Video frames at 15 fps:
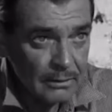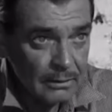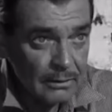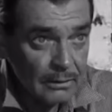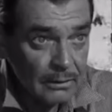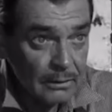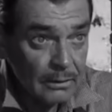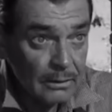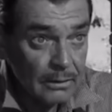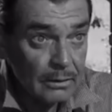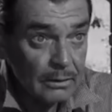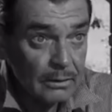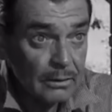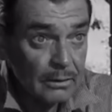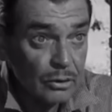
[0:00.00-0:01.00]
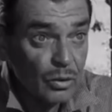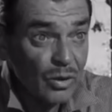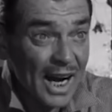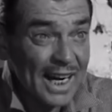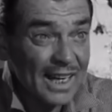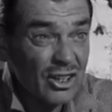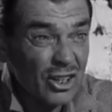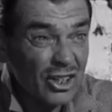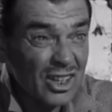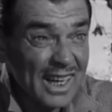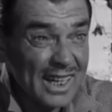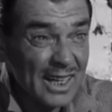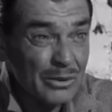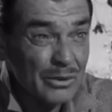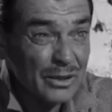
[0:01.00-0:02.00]
subscribing and hitting the
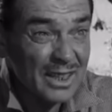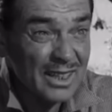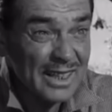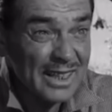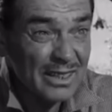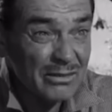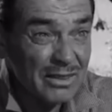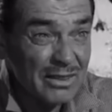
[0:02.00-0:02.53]
notification bell to get